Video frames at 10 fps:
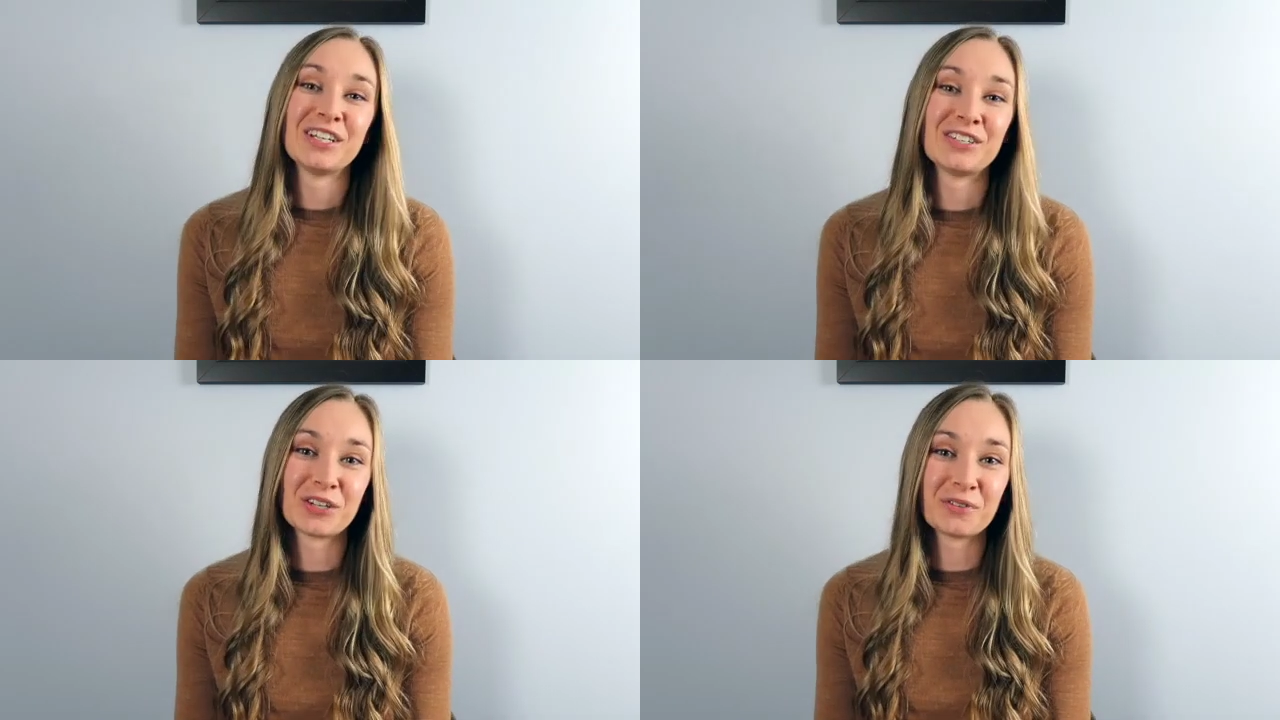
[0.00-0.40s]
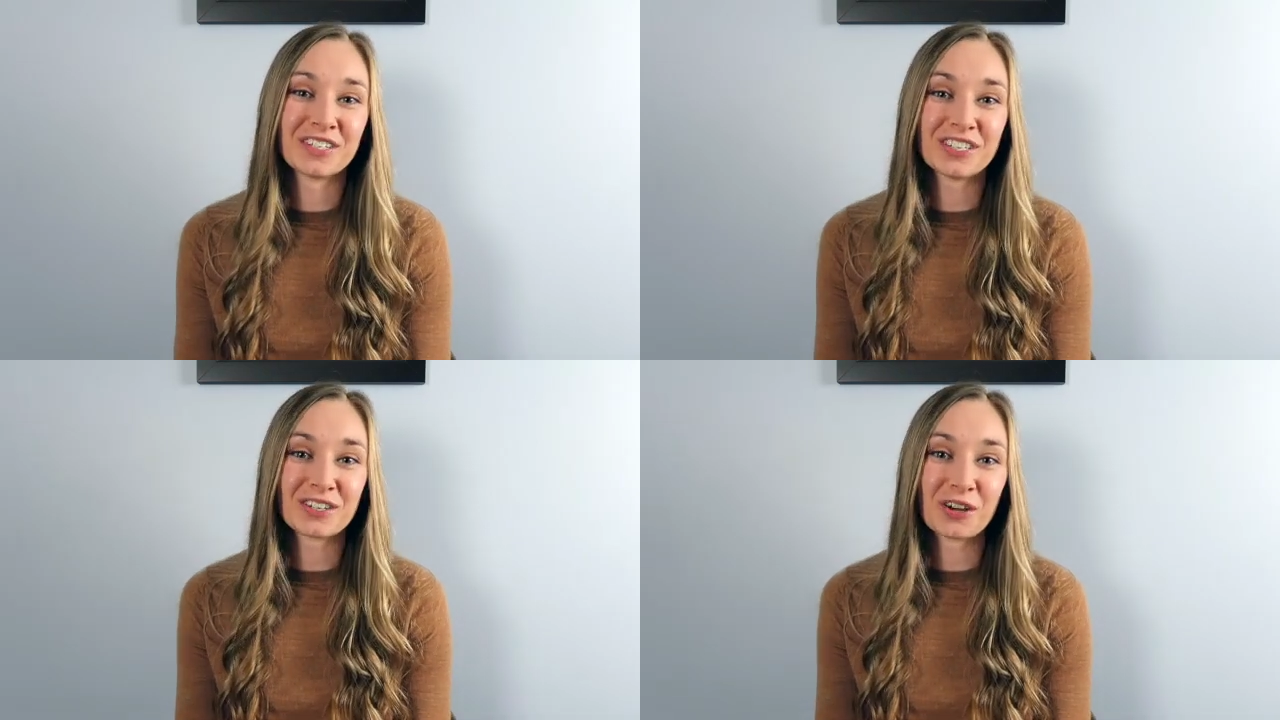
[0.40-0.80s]
So
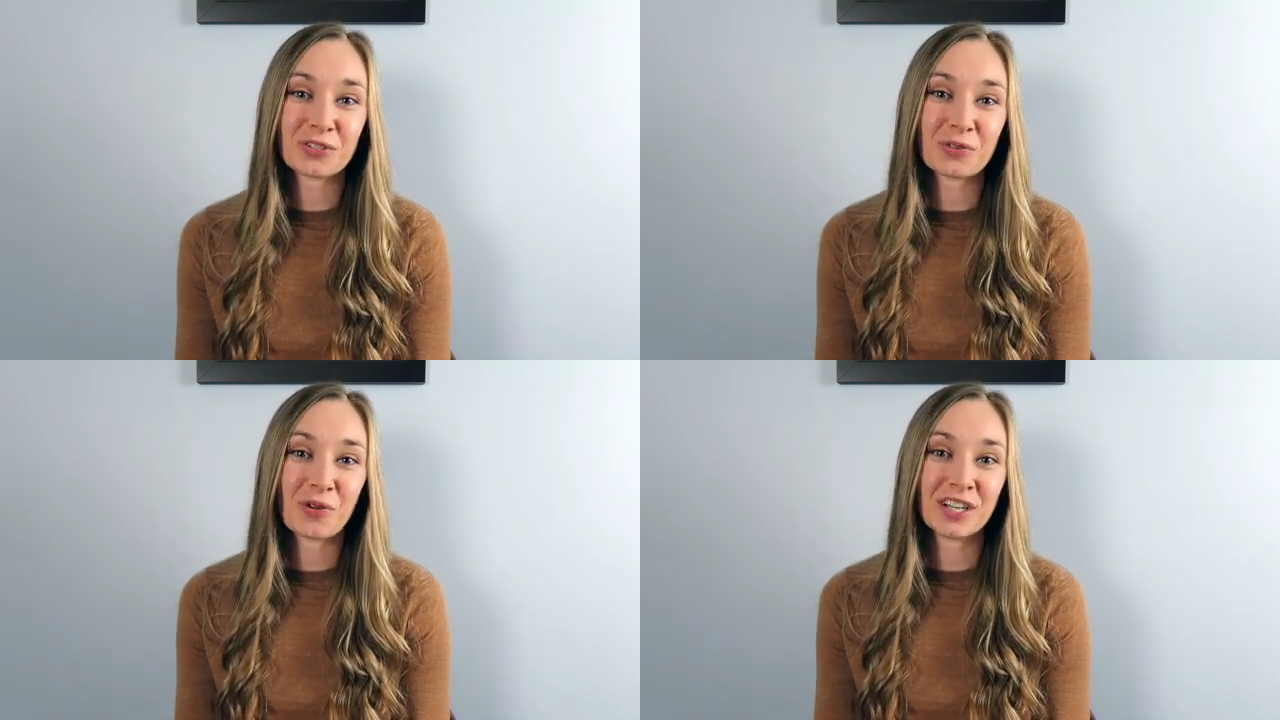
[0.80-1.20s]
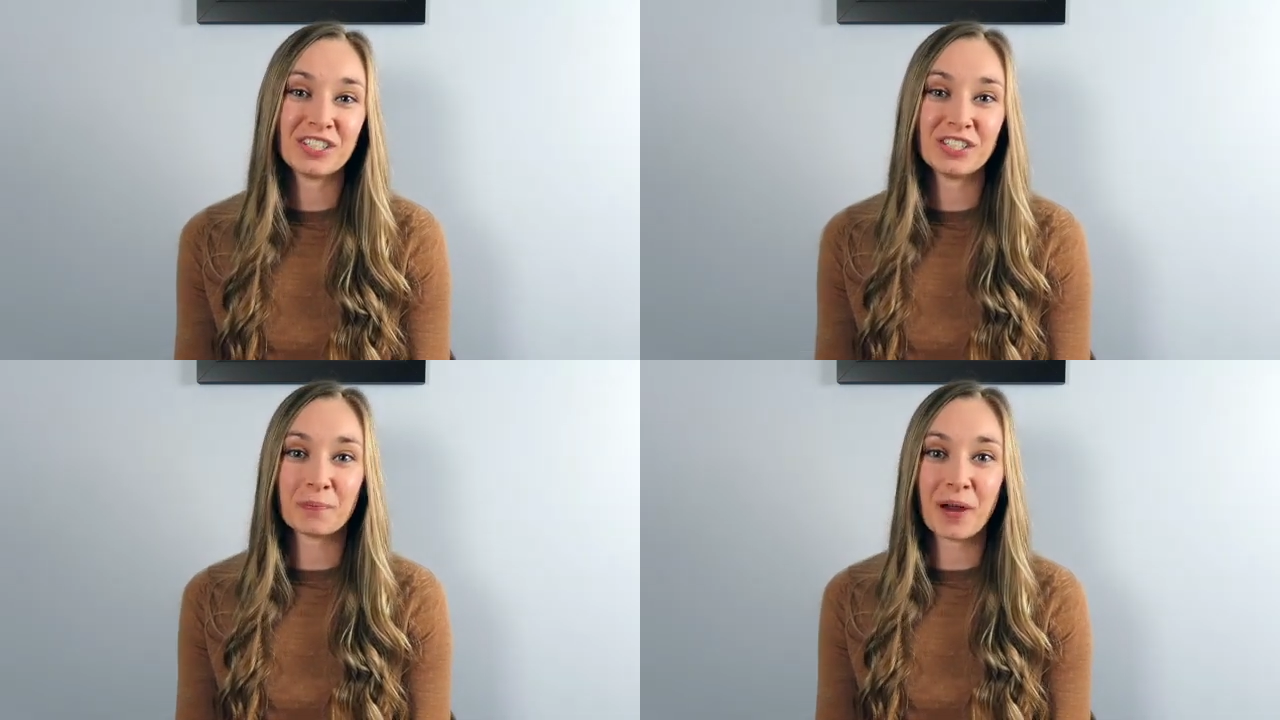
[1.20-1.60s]
this is also going
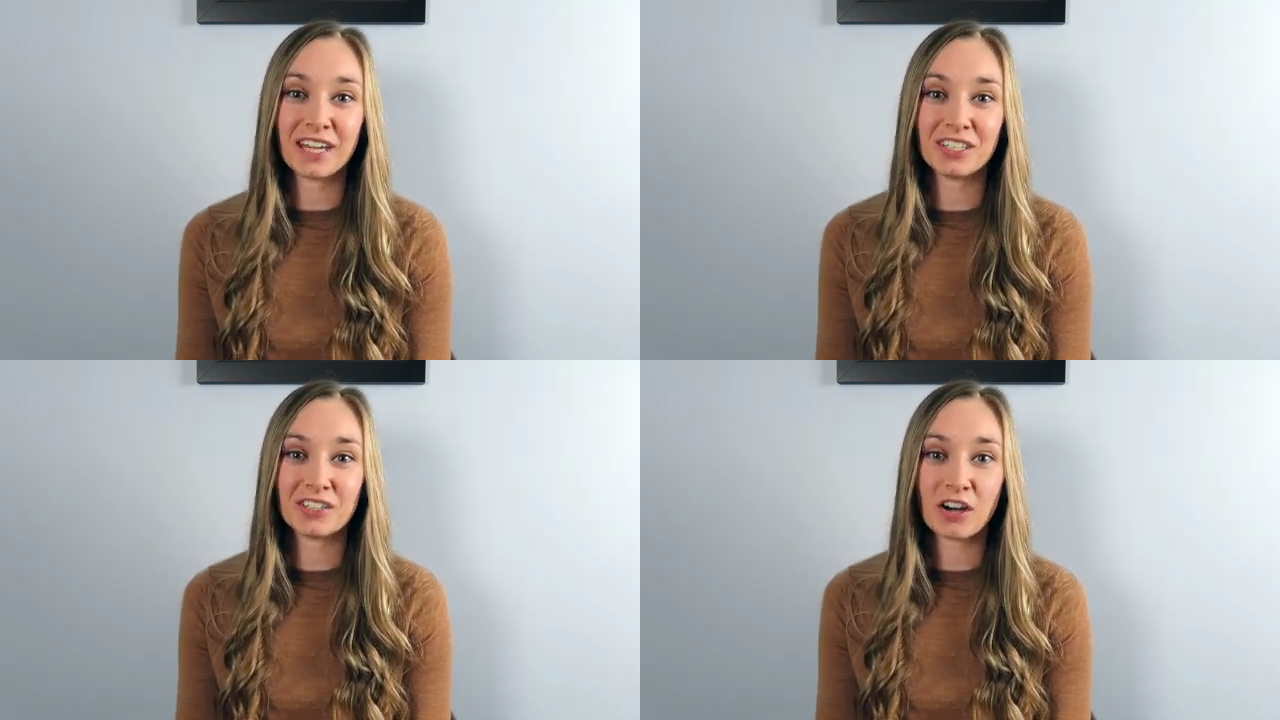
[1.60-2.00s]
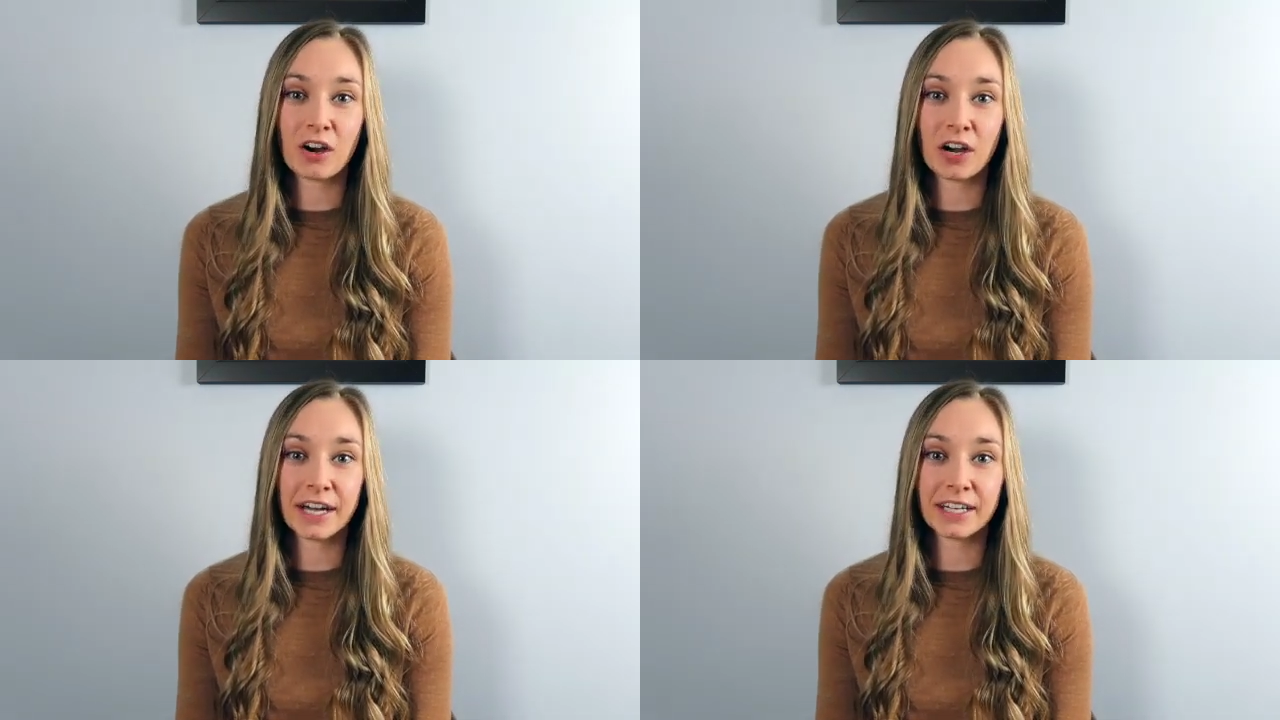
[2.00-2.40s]
to depend
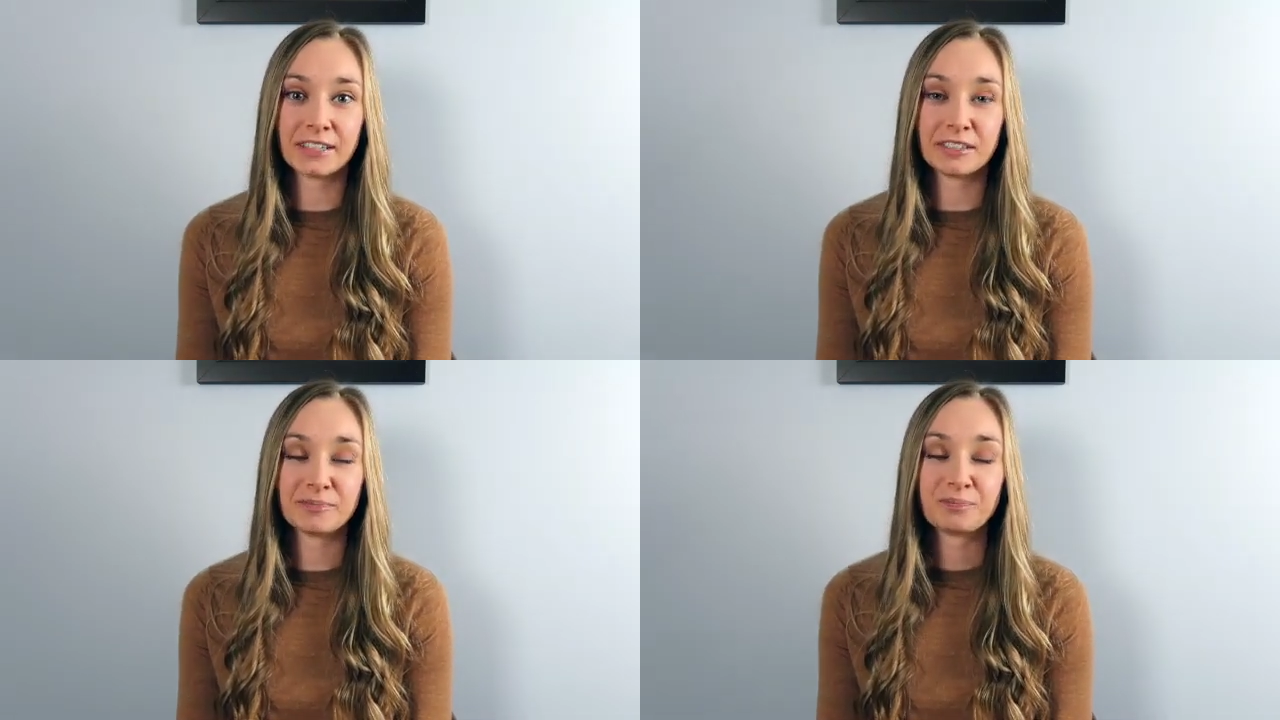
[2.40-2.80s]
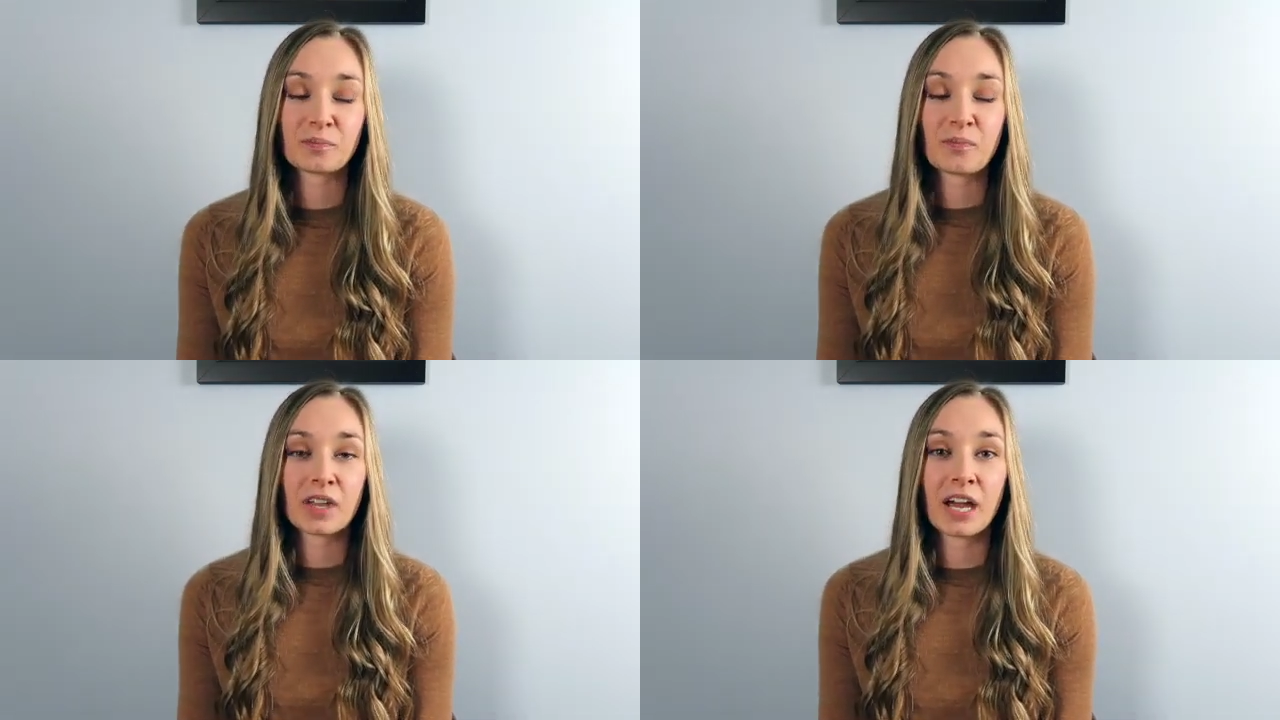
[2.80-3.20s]
on
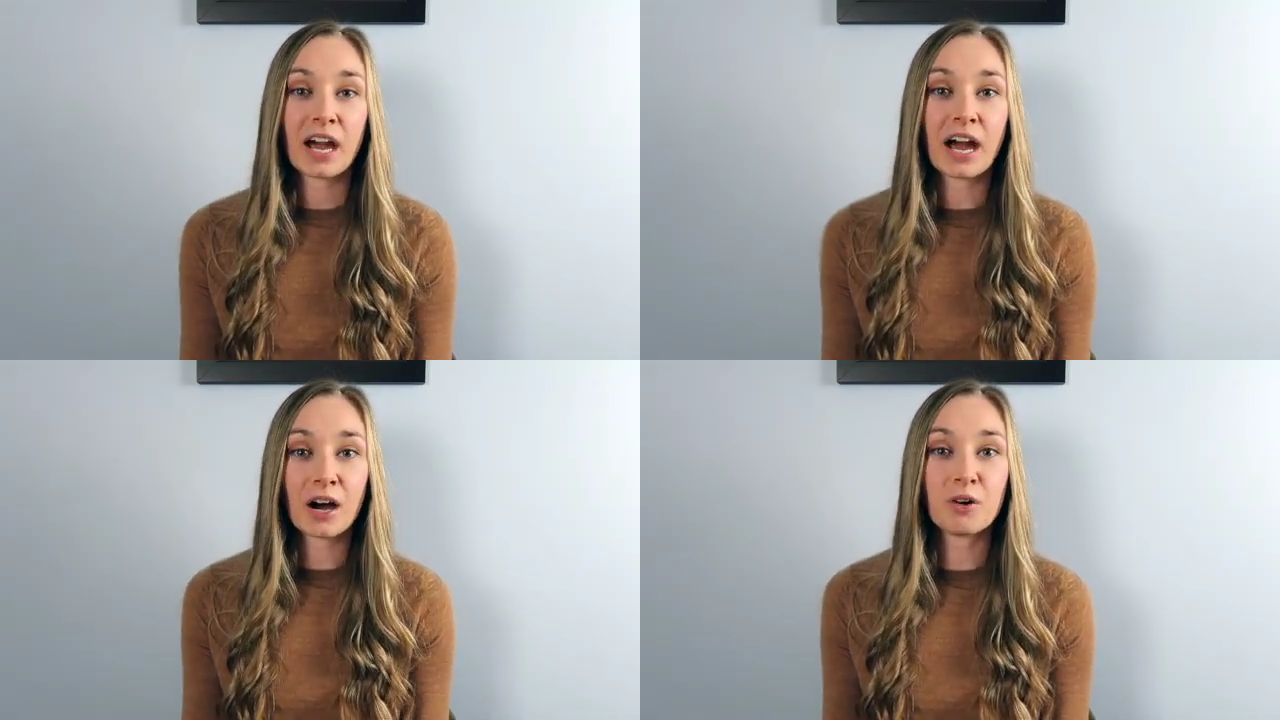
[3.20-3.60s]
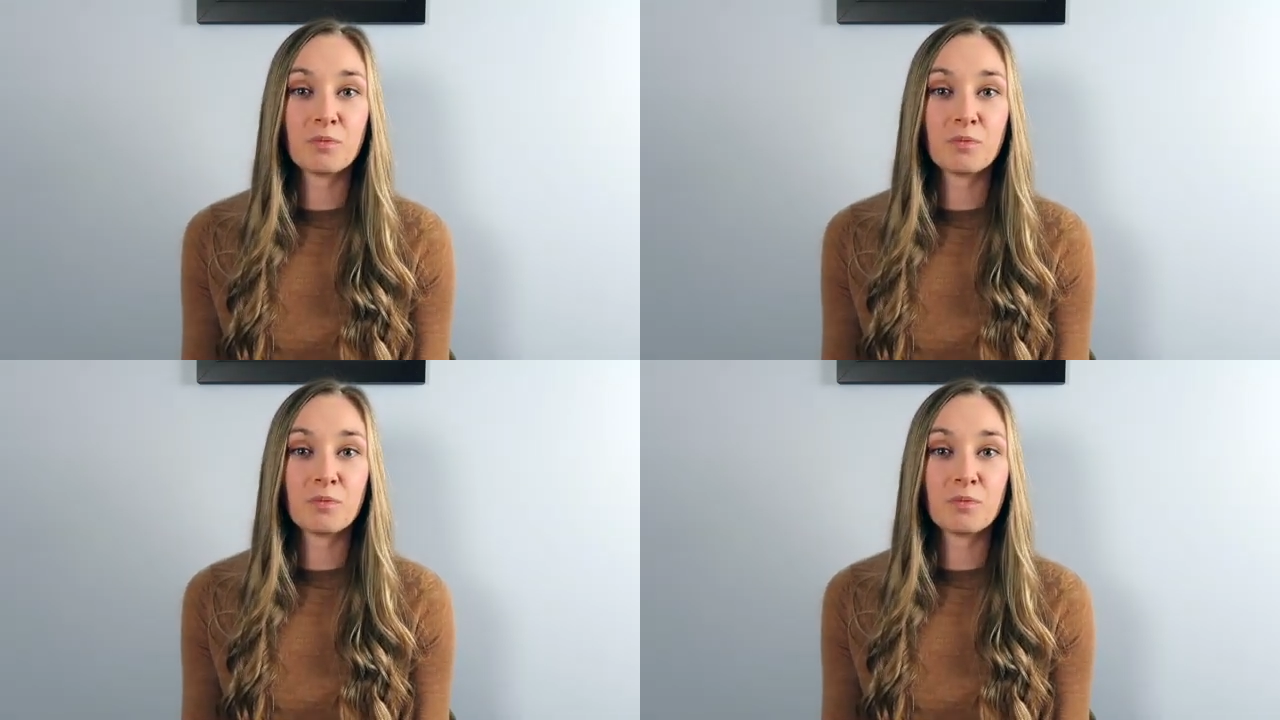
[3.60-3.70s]
how